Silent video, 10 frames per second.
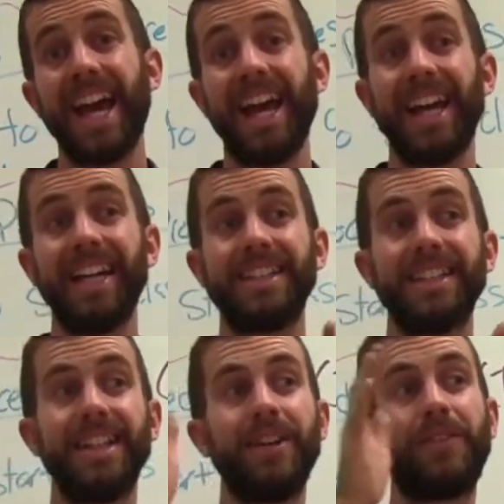
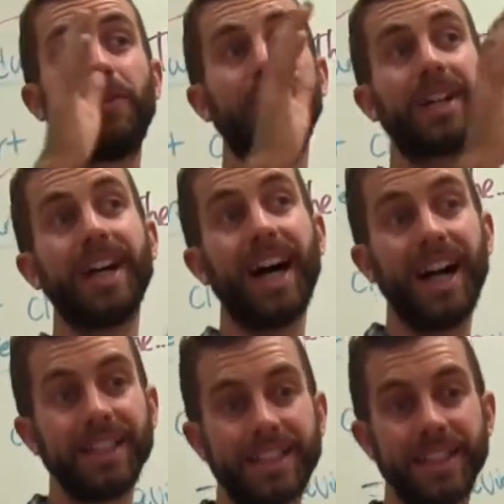And if we're
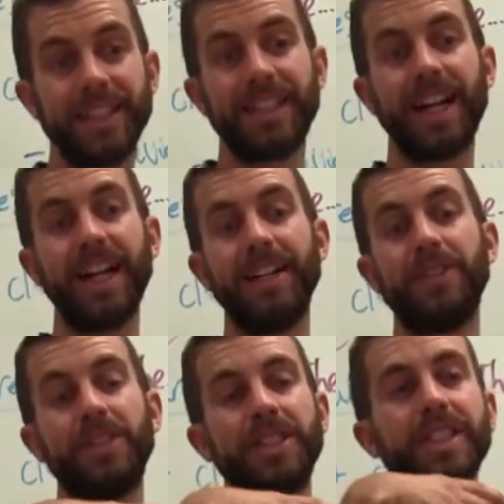constantly kind
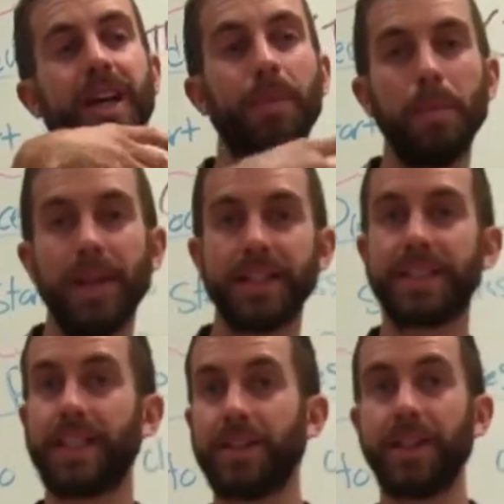of just a couple minutes
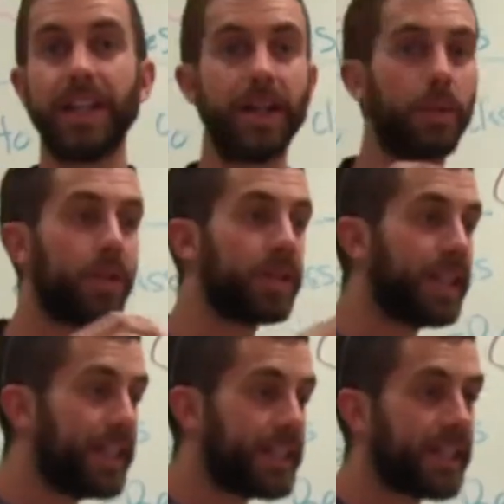here or there, we're
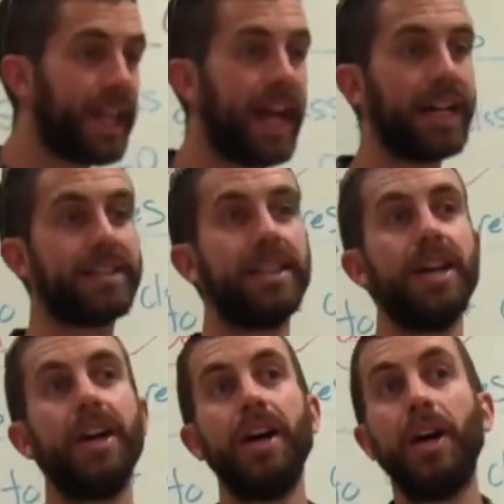late to class,
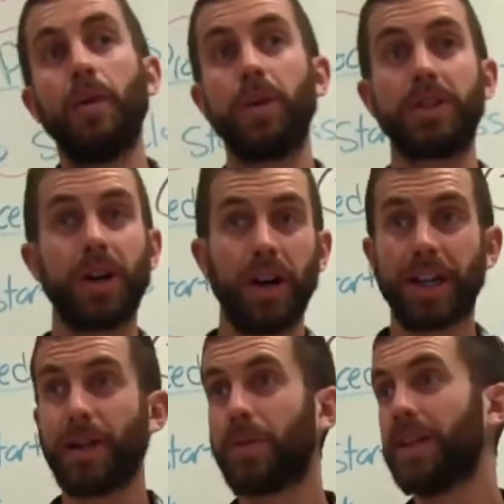we're
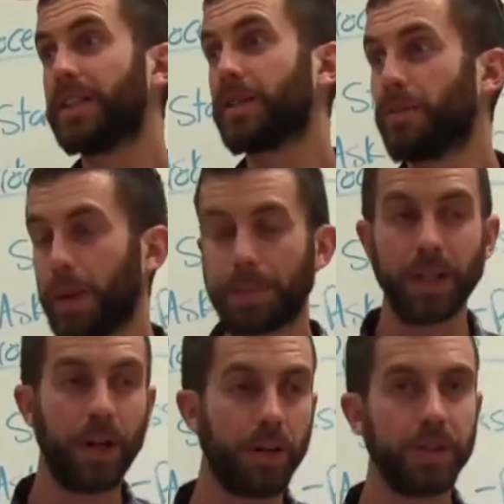talking, we're
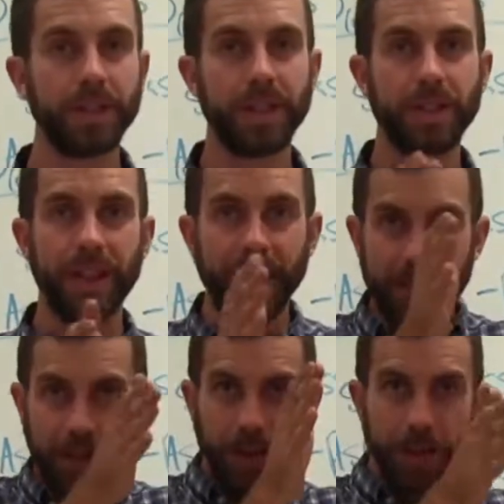interrupting, all those little
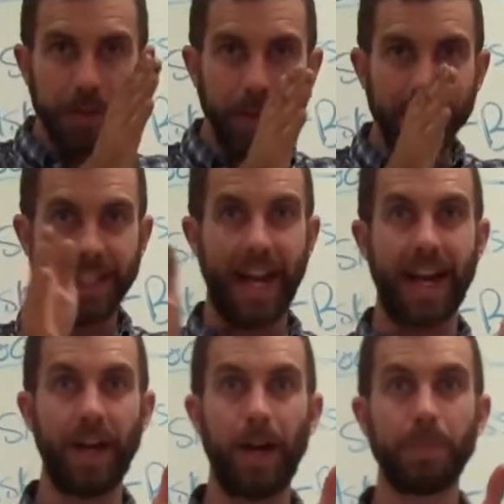things, all those minutes
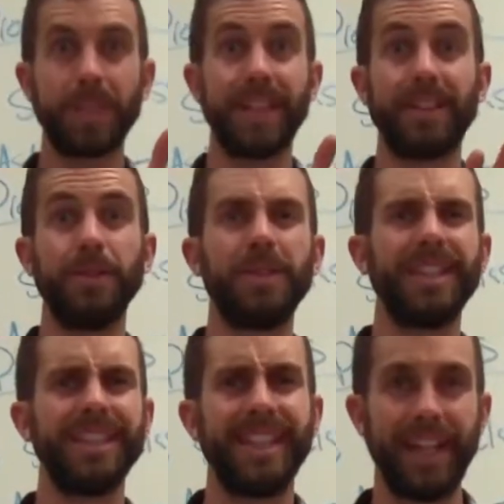add up to like
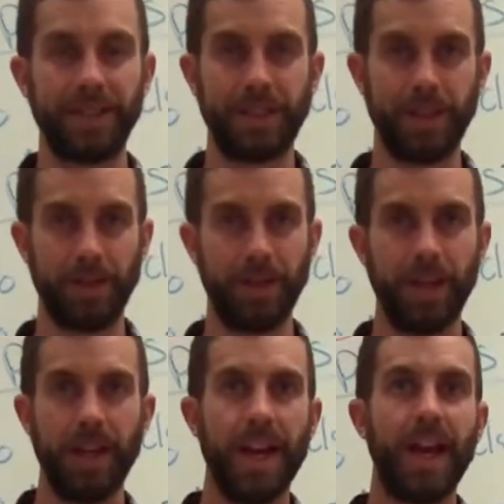losing a day or two.
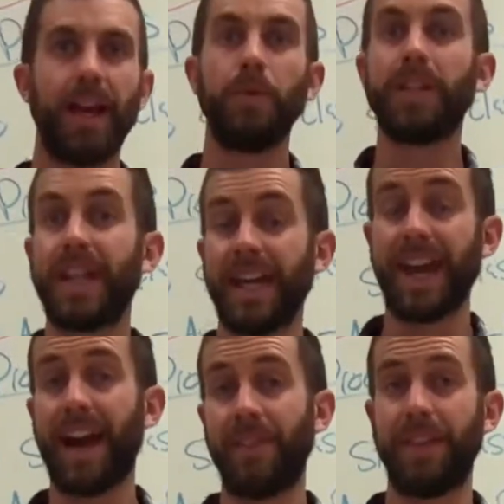And we can't
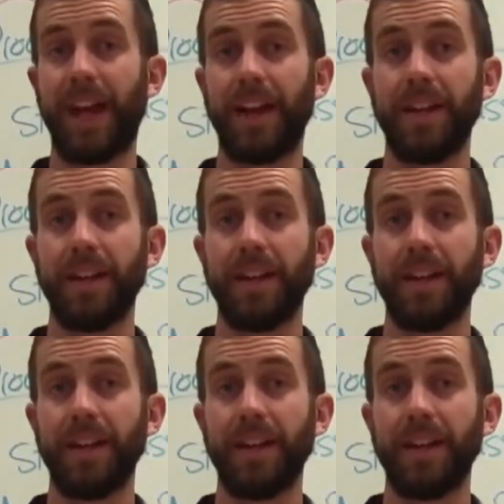have that.